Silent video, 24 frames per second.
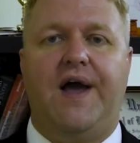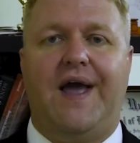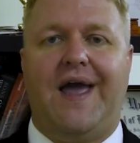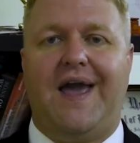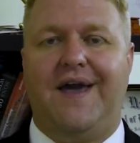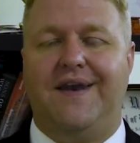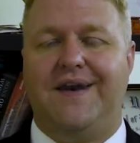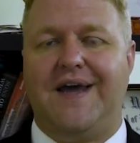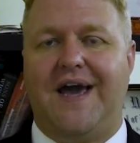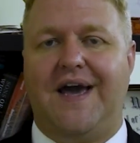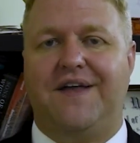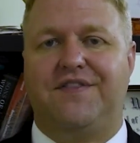
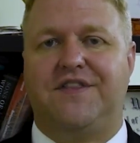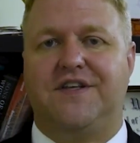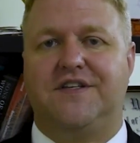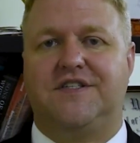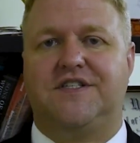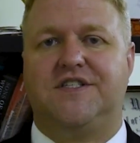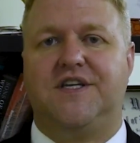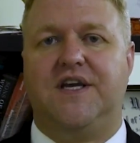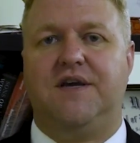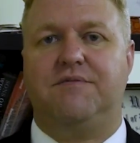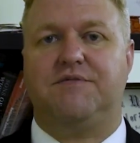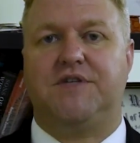And at the
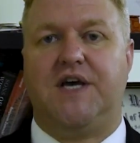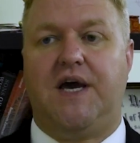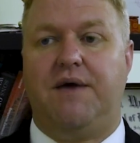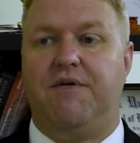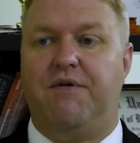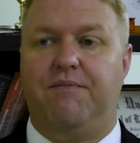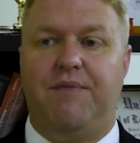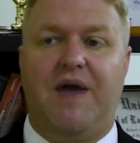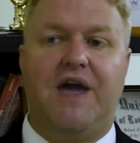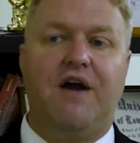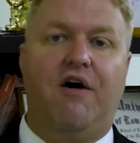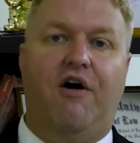same
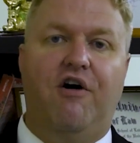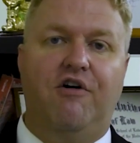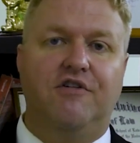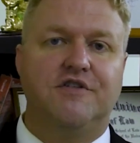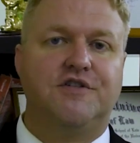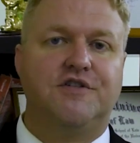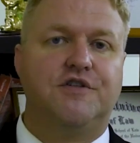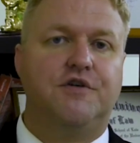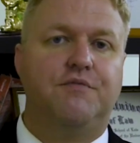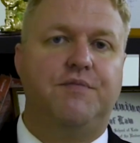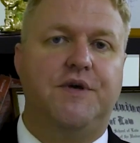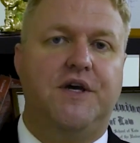time, it may
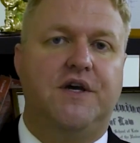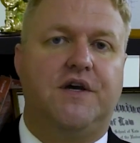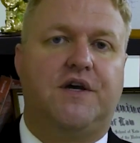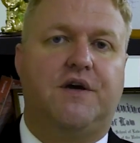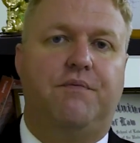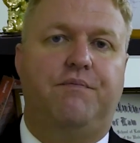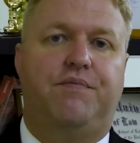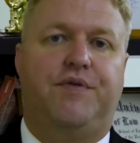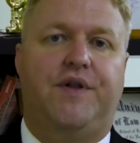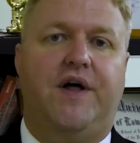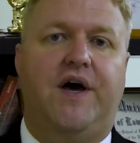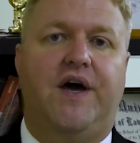also be in
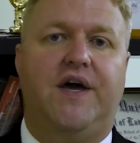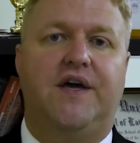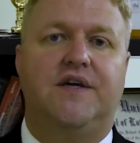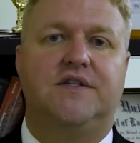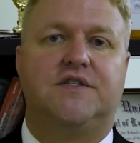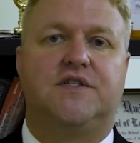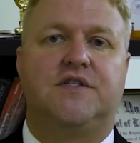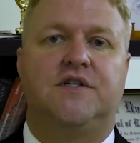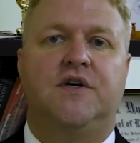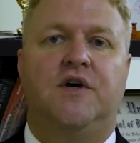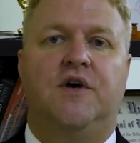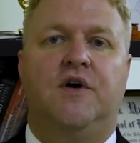
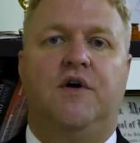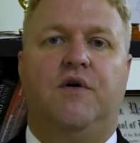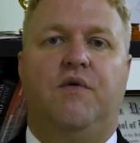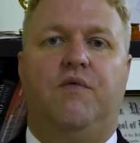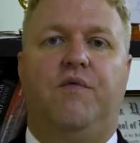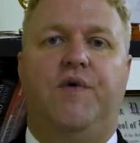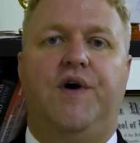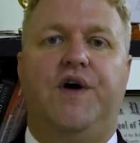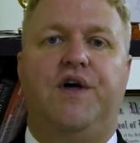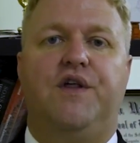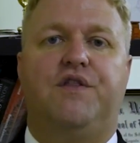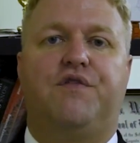compliance
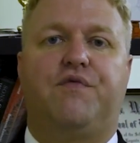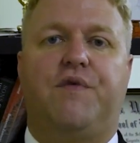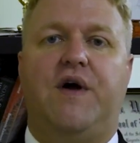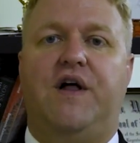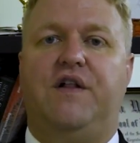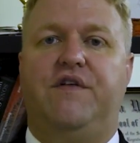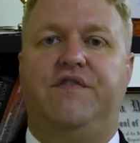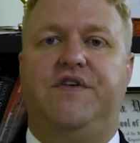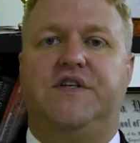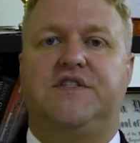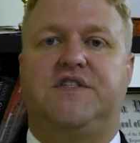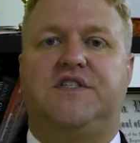with
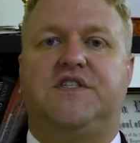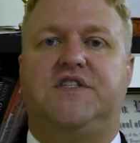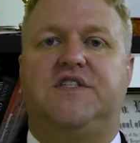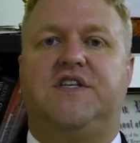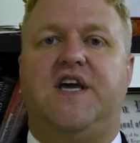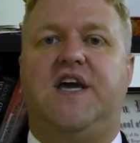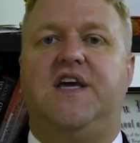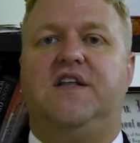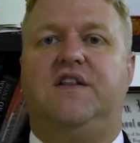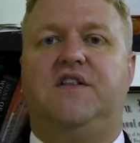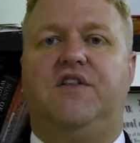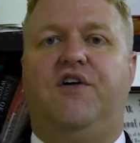relevant
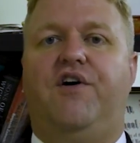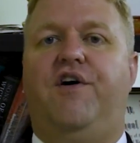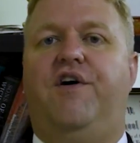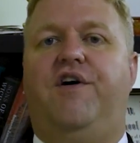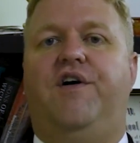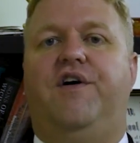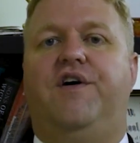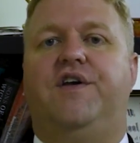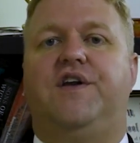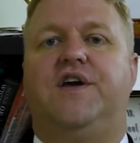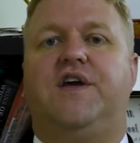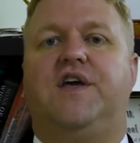state
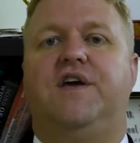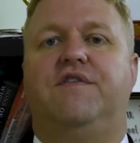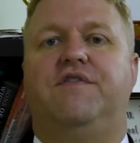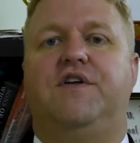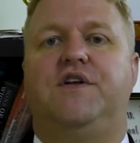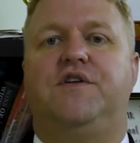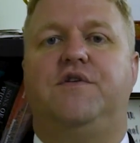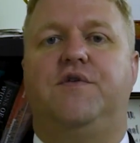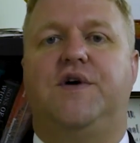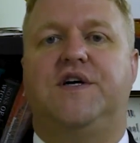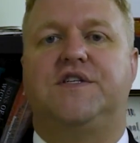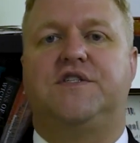law in a
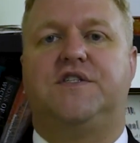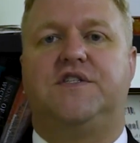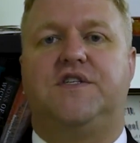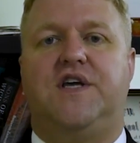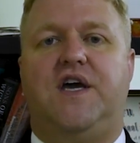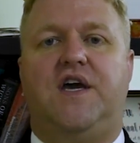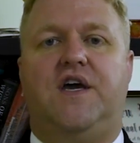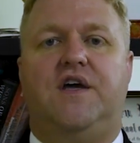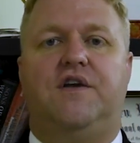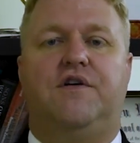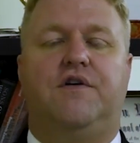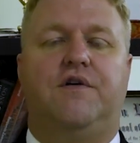given U.S.
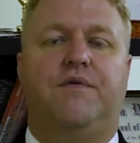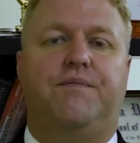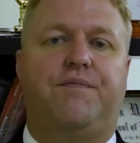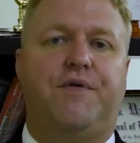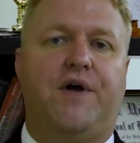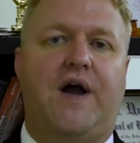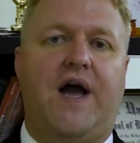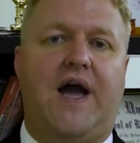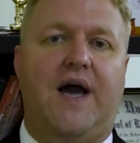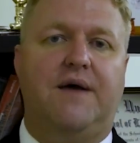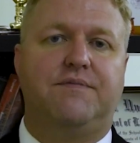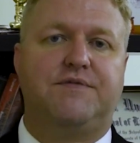state, or
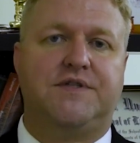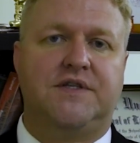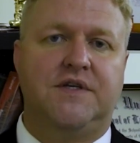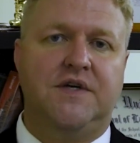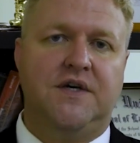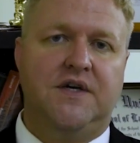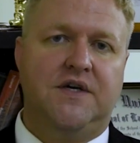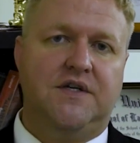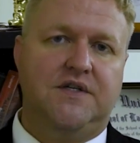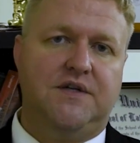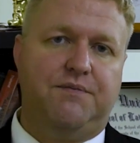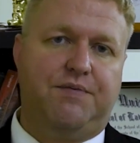perhaps
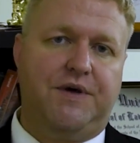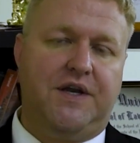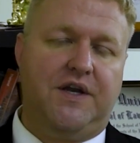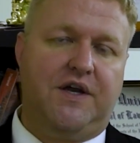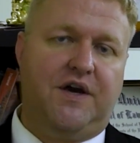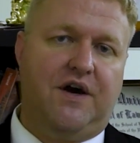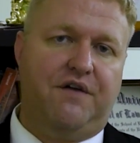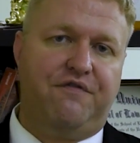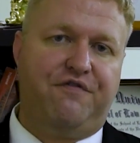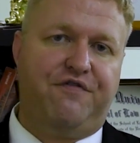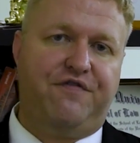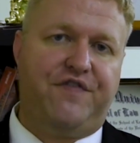
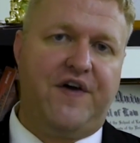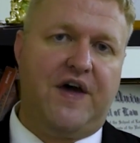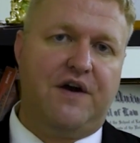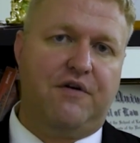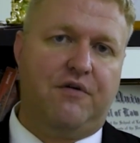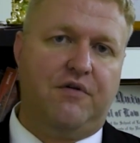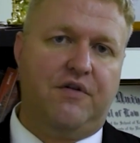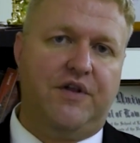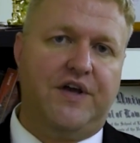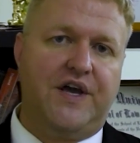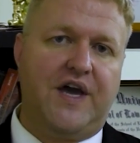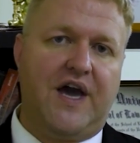depending on
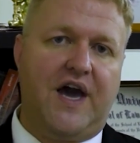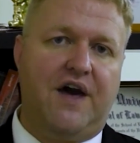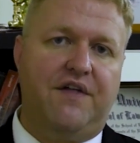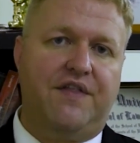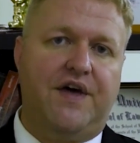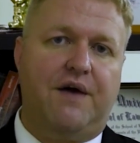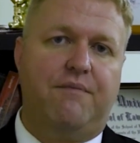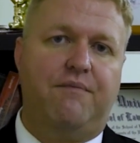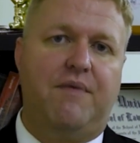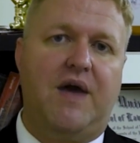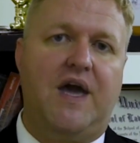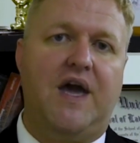federally how
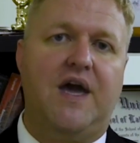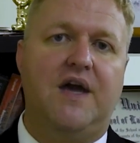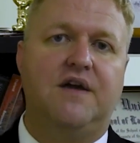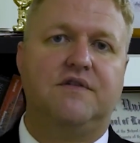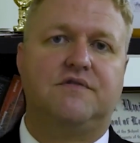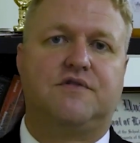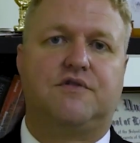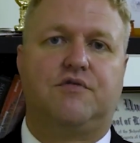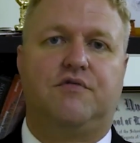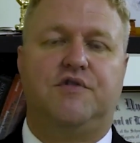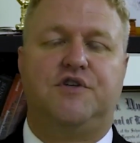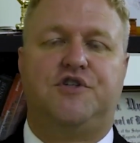that
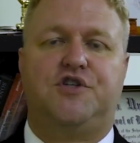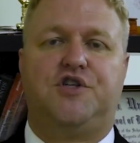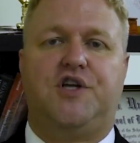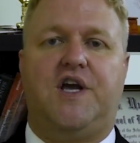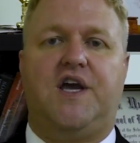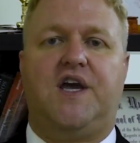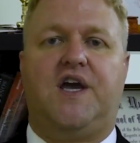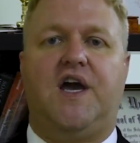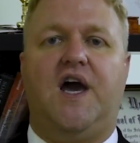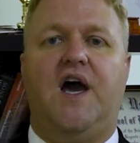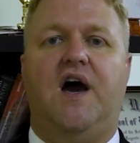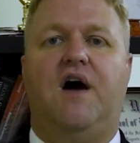may sort of
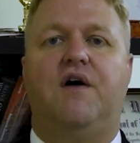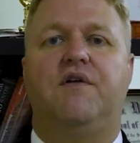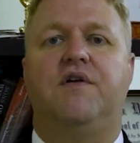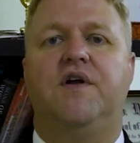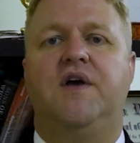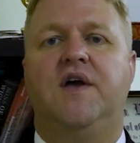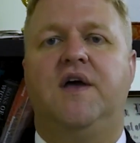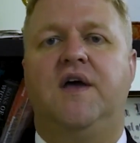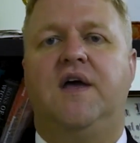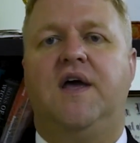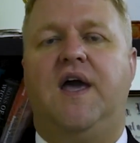shake out.